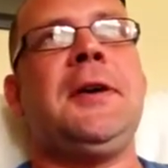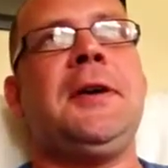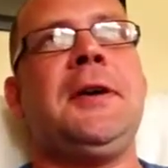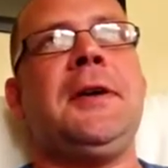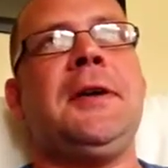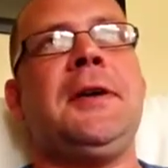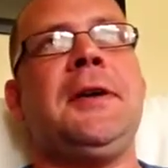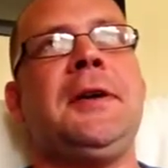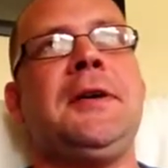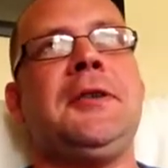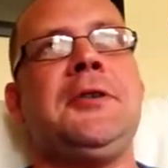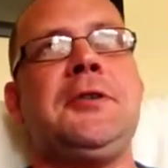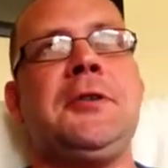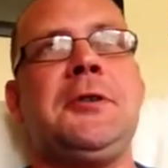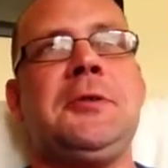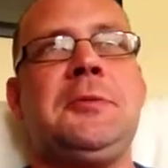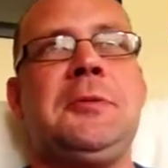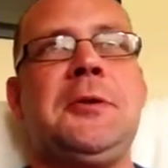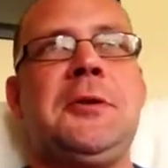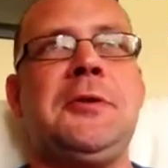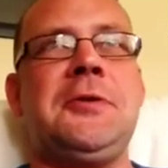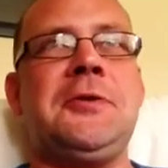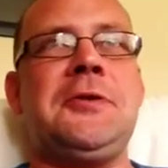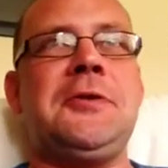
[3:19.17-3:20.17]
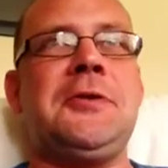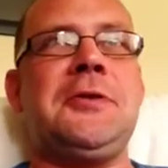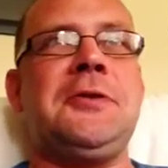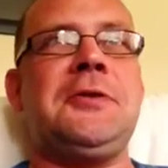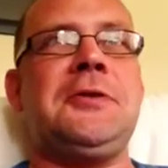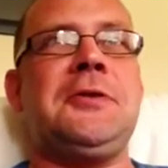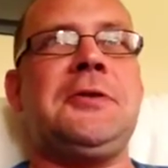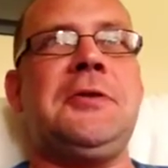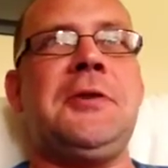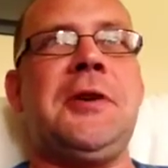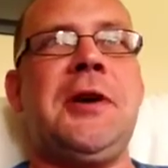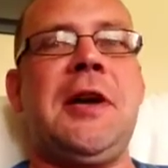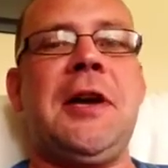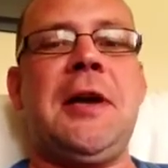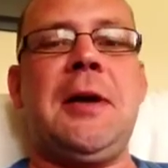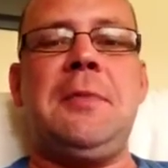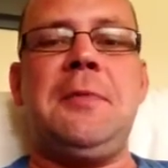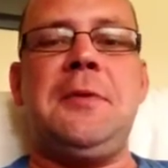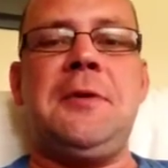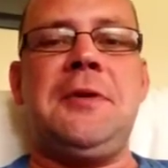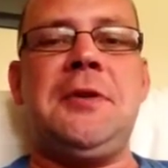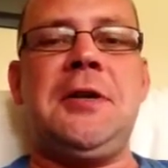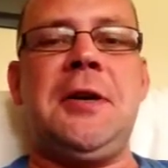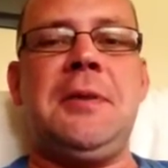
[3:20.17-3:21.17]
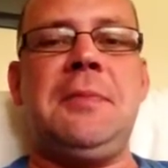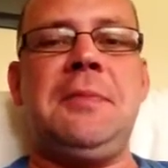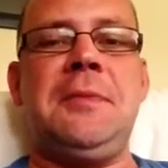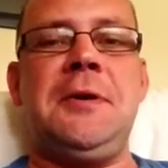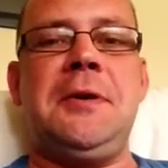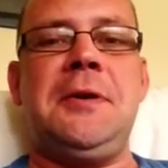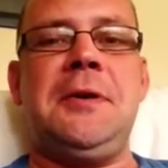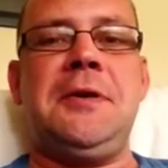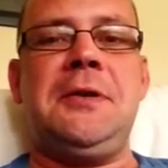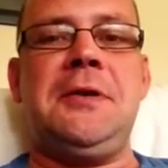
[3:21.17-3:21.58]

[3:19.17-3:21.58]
And then Joe Bloggs is not a happy chappy.